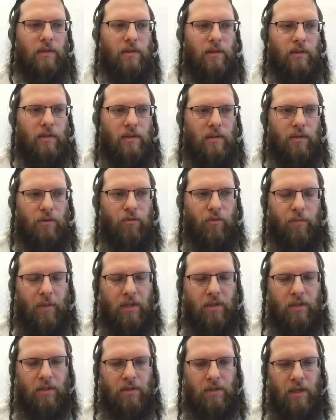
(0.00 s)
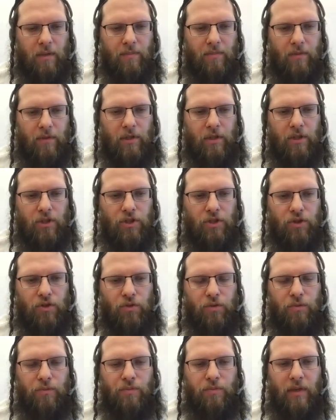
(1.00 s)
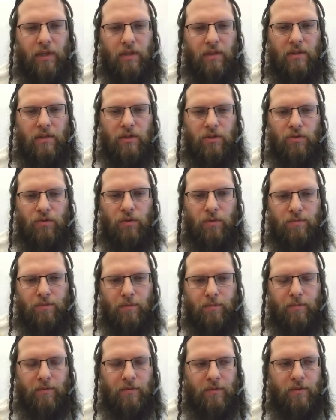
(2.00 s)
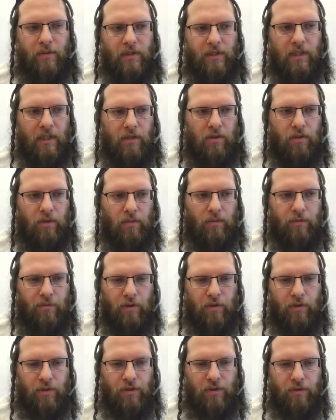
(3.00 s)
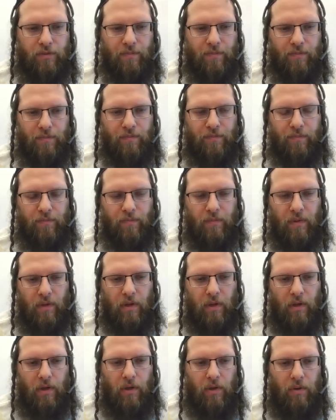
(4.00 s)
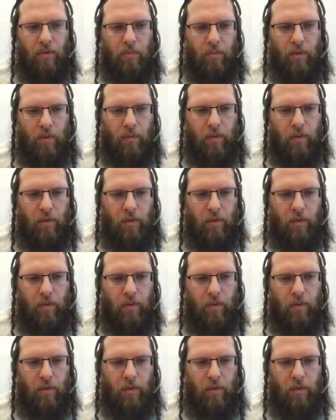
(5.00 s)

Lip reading: The remaining step is to make this into a proper standalone function. We